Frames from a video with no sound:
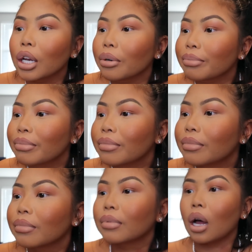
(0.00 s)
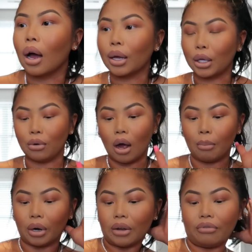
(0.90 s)
know, cute
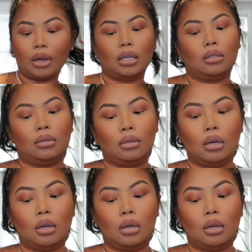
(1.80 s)
ombre effect.